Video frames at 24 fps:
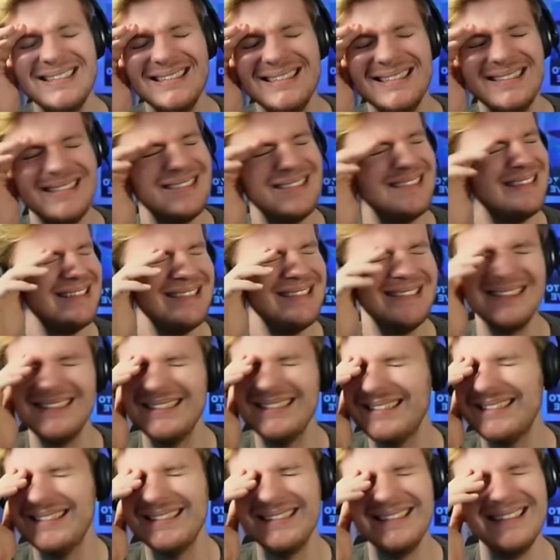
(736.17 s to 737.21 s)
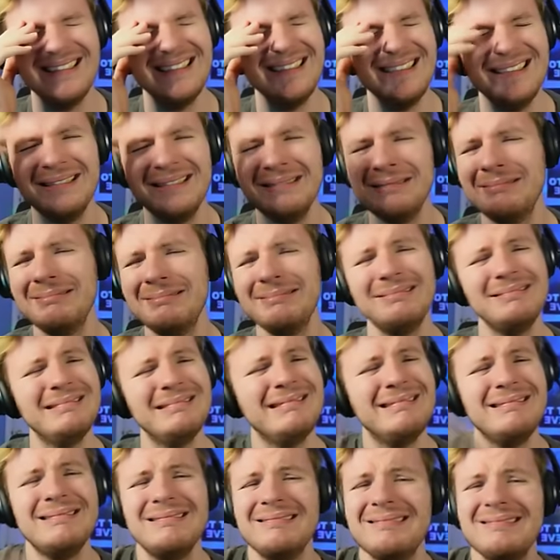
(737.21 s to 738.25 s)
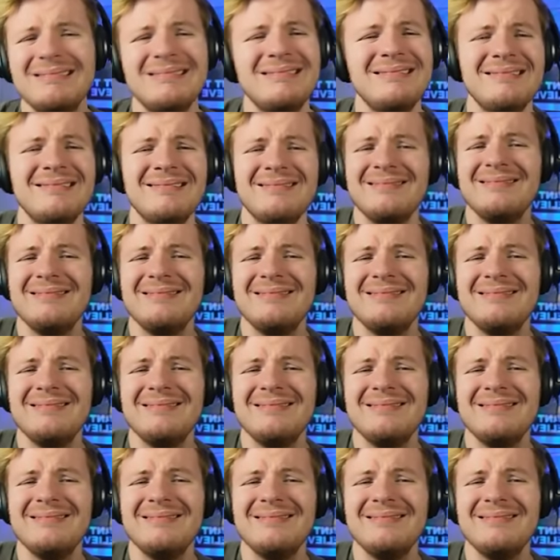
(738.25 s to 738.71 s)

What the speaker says: (no one is talking)